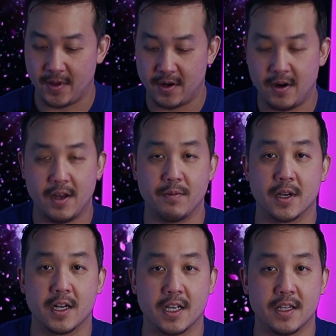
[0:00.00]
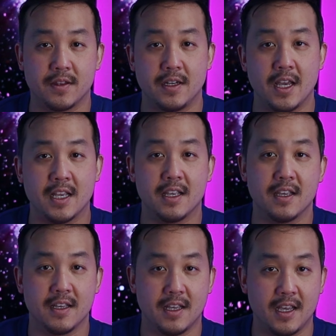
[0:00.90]
All right, we're going to cut the
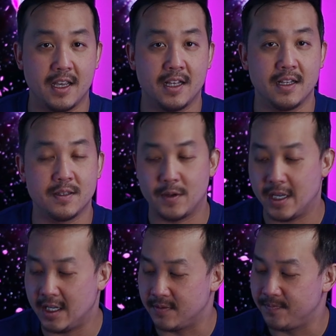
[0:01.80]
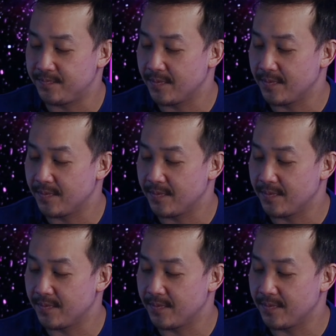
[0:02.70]
deck and let's begin.